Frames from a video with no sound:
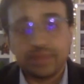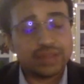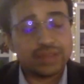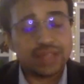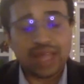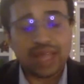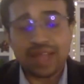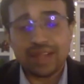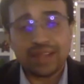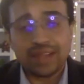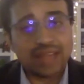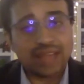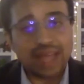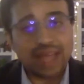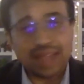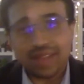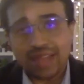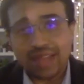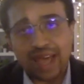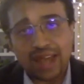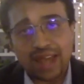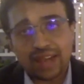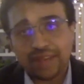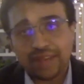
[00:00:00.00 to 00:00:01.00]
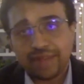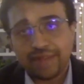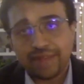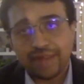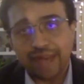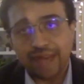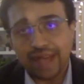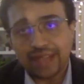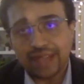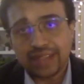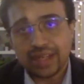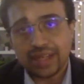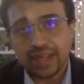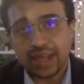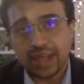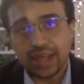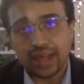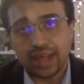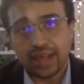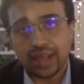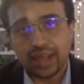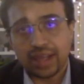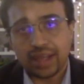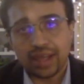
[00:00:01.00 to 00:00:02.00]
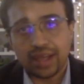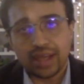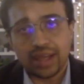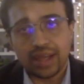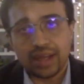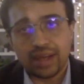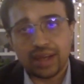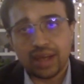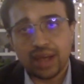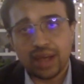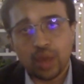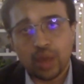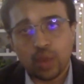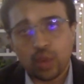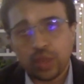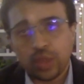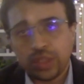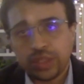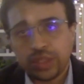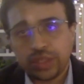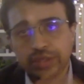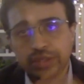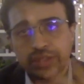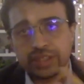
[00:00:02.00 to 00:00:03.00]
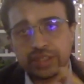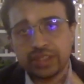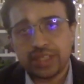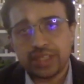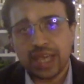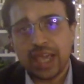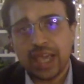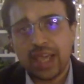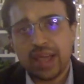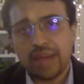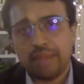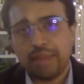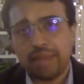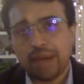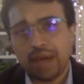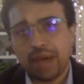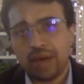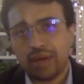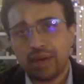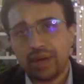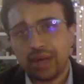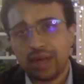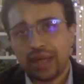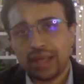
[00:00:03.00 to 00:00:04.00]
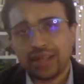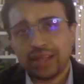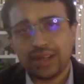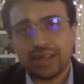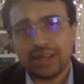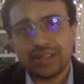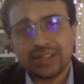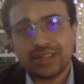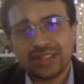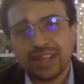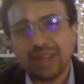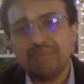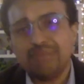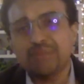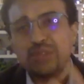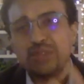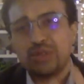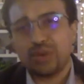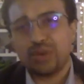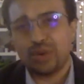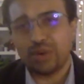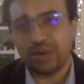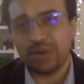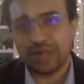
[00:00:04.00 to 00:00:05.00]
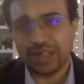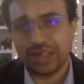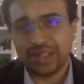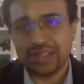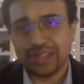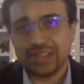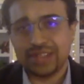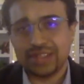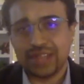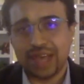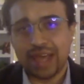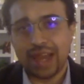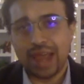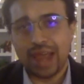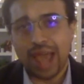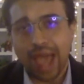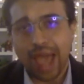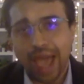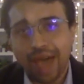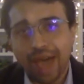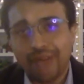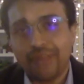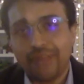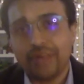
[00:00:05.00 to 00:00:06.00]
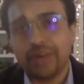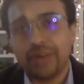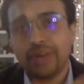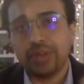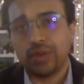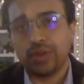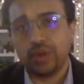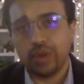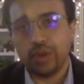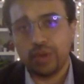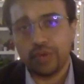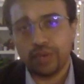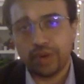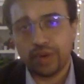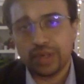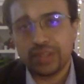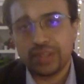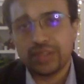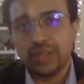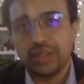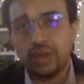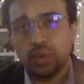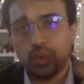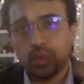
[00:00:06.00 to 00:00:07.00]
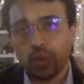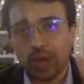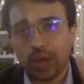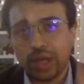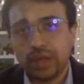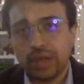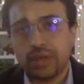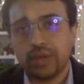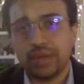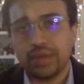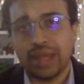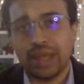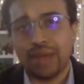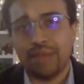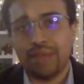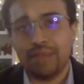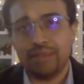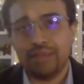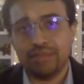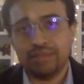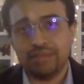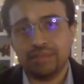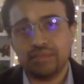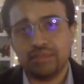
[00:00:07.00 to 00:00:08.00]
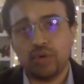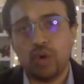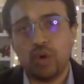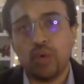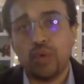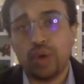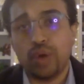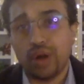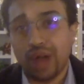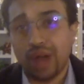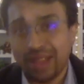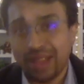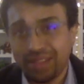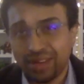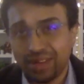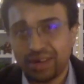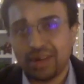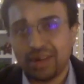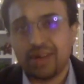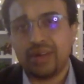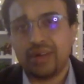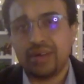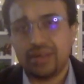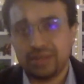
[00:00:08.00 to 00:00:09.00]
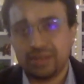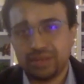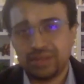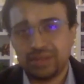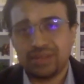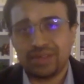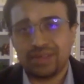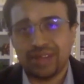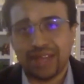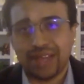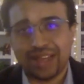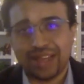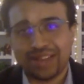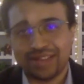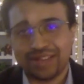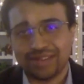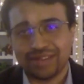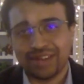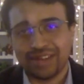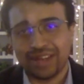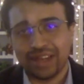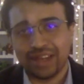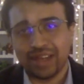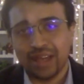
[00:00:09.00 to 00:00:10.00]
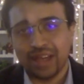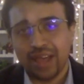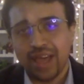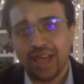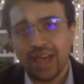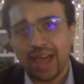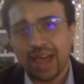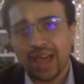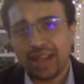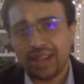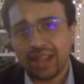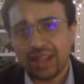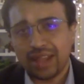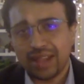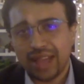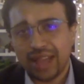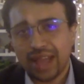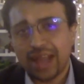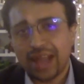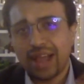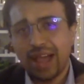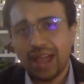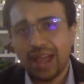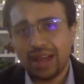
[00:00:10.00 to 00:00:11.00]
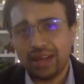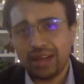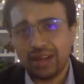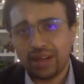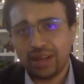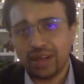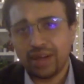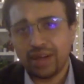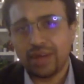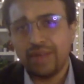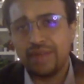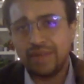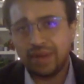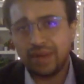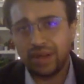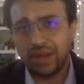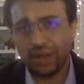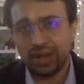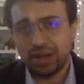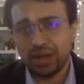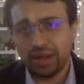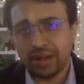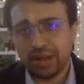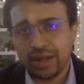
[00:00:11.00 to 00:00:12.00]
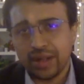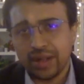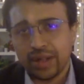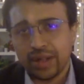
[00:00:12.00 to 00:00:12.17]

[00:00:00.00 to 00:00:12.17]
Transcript: that that that is fascinating and uh, what you say about like there's some stories that have a universal ring to them over others like like and that that kind of uh,